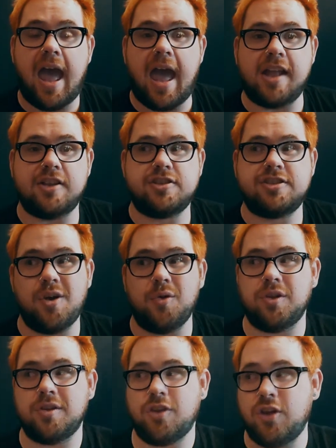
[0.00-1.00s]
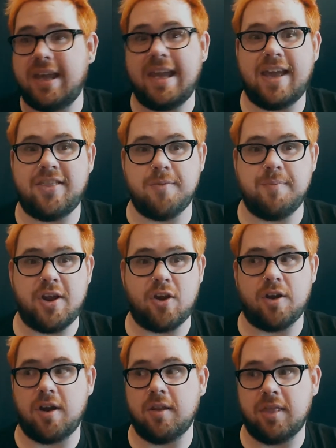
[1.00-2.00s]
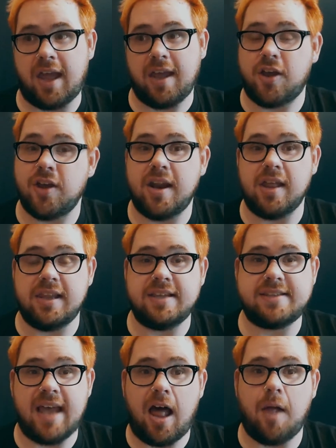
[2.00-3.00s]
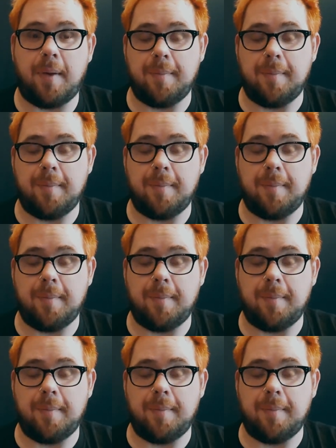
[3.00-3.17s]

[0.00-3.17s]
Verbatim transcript: And so looking in the mirror, like, could at least help.